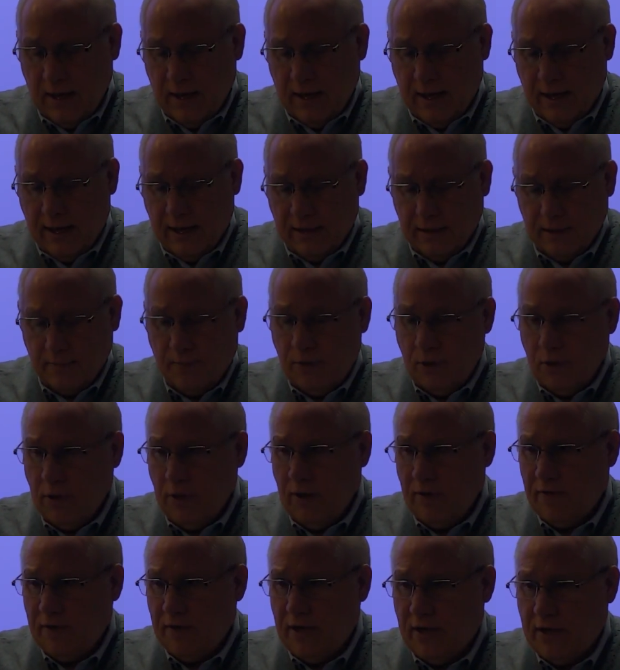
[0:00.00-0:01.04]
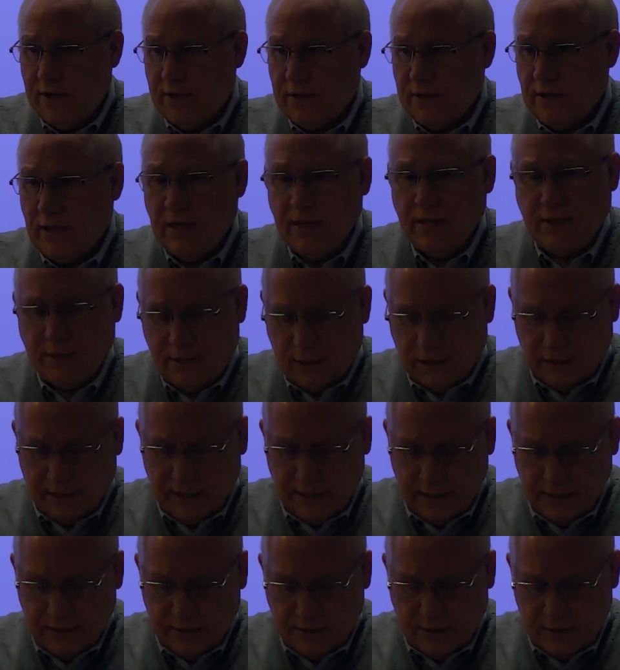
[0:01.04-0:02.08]
And the beauty of it is the
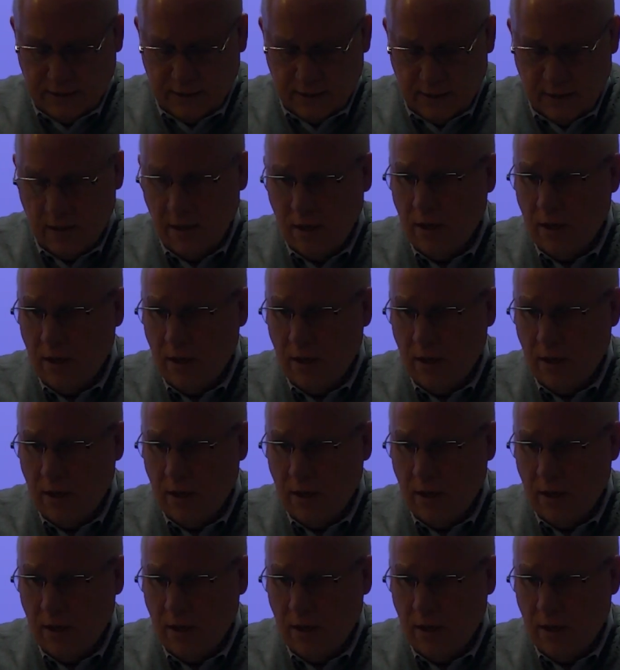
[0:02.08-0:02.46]
lenses